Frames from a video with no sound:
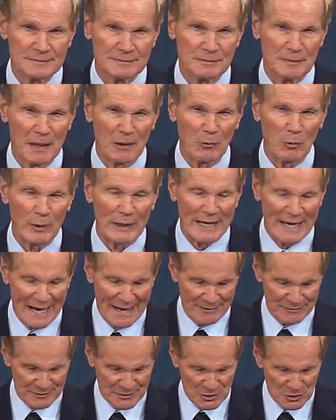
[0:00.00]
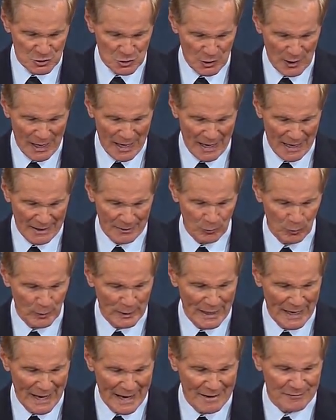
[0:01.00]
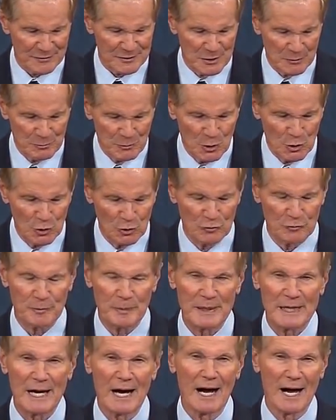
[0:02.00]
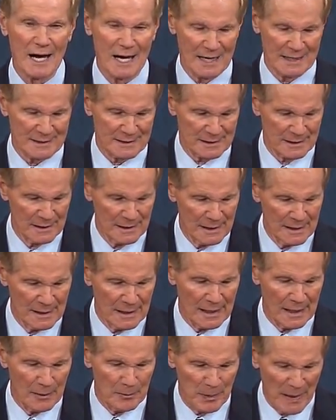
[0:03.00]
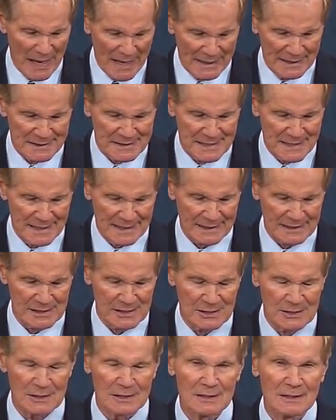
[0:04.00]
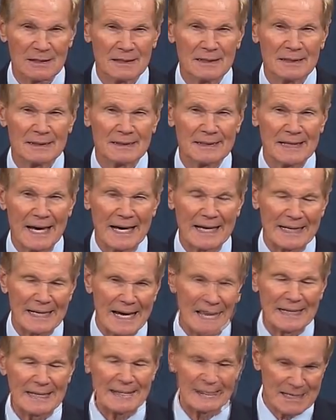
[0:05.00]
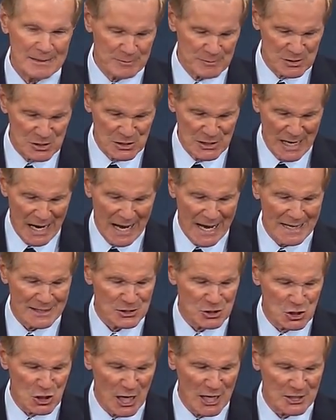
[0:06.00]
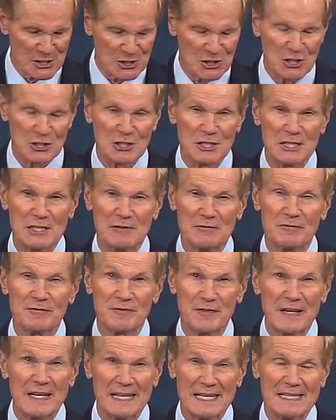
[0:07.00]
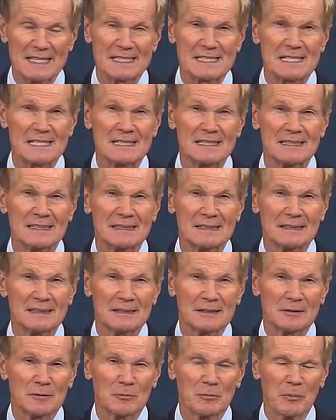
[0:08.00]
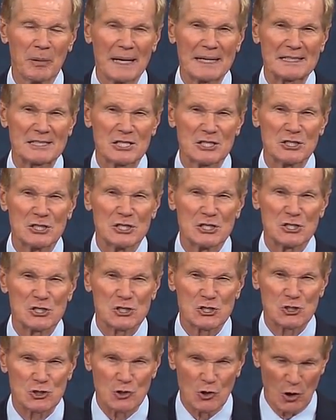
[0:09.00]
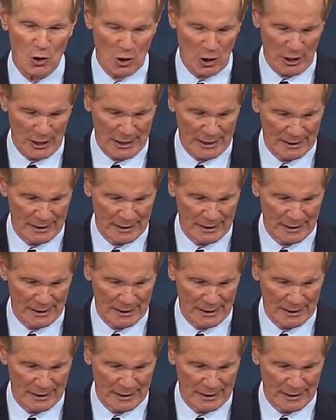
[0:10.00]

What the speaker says: But we have to try. We have to move beyond a politics that aims not just to defeat, but to destroy,